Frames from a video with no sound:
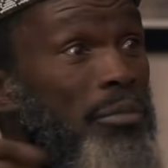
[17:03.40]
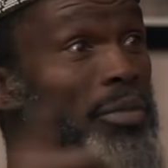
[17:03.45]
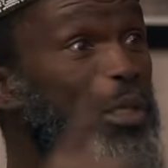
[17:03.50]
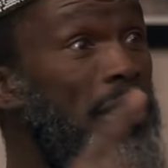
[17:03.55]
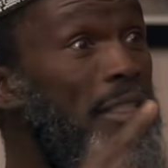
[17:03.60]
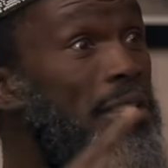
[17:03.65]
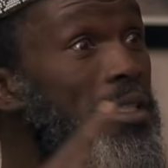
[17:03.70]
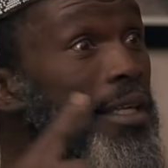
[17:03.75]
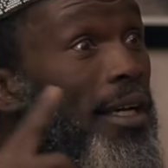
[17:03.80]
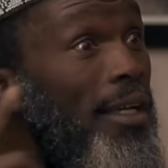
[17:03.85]
a
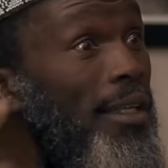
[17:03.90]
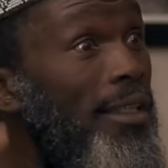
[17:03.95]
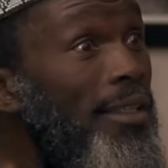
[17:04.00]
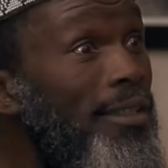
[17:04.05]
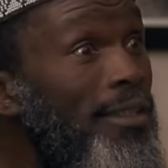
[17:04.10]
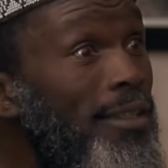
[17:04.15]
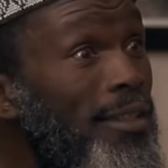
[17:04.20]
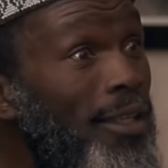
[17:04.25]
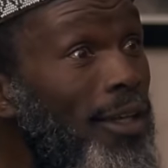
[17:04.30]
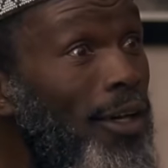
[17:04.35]
pigsty.
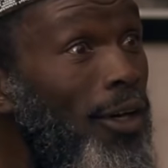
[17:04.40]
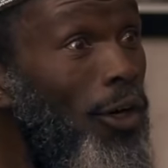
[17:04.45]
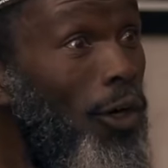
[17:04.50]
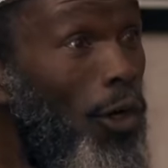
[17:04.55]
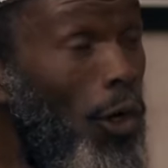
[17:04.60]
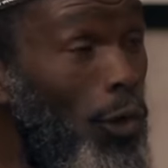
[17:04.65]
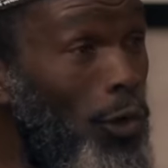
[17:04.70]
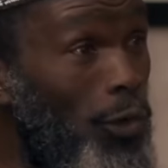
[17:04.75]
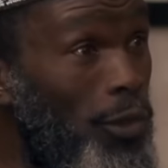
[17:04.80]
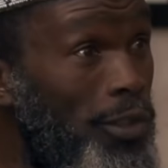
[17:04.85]

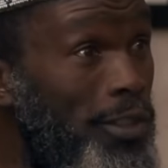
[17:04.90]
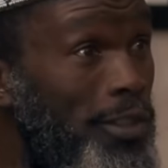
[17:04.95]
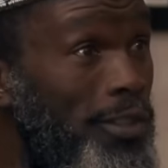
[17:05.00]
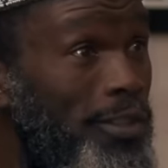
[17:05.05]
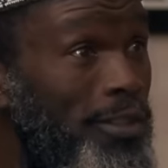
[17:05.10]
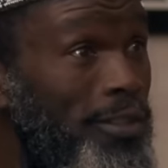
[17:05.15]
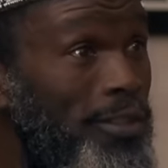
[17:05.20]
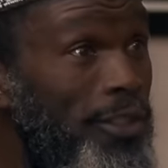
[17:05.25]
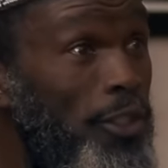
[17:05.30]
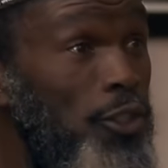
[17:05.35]
Gold,
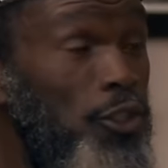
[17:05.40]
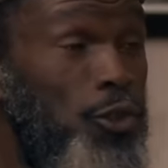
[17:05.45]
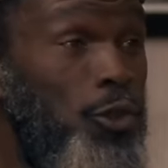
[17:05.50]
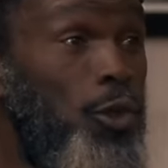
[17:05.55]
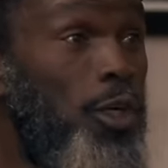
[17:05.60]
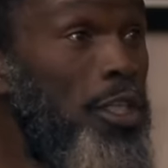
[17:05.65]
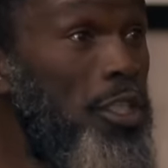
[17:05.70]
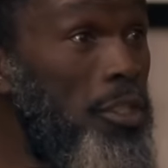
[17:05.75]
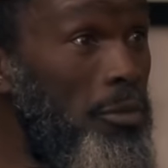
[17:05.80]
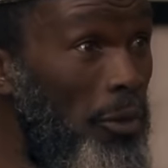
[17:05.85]
the
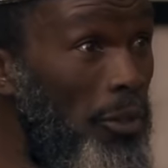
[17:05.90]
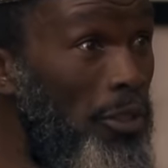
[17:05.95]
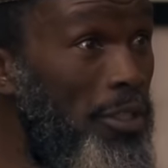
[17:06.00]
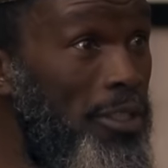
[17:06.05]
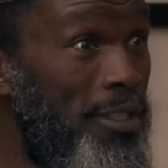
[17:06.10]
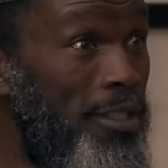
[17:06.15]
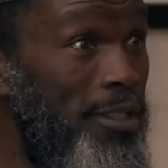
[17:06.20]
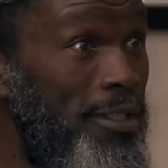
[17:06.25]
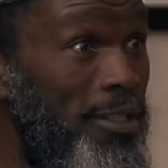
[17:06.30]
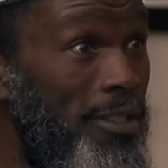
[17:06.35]
insurance
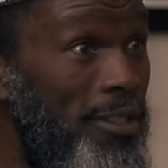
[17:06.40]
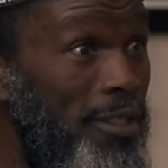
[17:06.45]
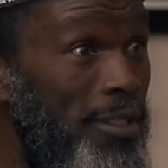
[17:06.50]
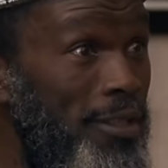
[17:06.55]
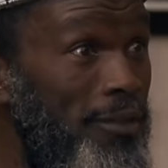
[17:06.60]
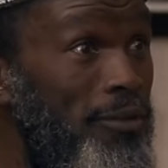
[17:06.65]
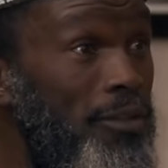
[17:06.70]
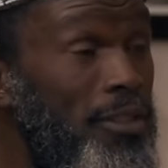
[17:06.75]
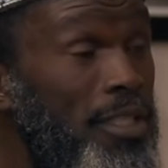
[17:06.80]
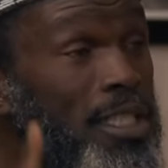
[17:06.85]
policy
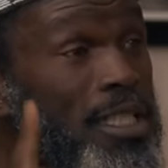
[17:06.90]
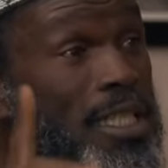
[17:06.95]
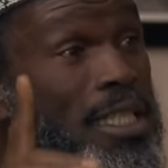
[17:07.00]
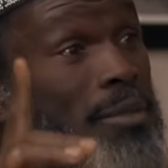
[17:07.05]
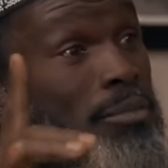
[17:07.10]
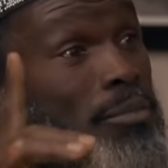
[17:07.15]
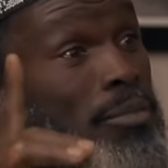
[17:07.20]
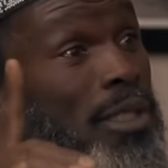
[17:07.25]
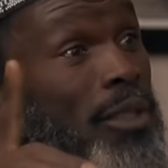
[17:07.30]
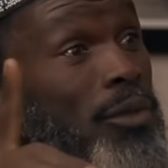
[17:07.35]
mm. for the
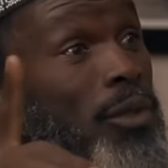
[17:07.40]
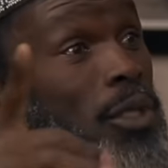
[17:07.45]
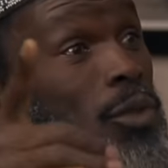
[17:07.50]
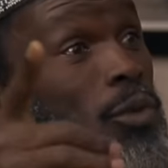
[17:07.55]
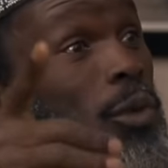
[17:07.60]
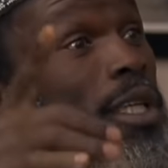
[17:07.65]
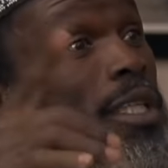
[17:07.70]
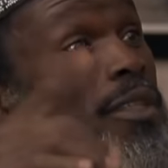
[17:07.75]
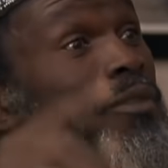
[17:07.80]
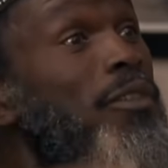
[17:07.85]
trip that
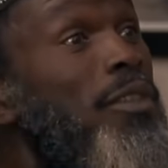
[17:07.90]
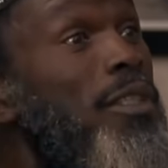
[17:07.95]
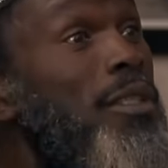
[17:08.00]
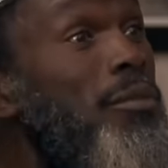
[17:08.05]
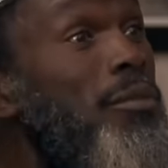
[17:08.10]
was waiting for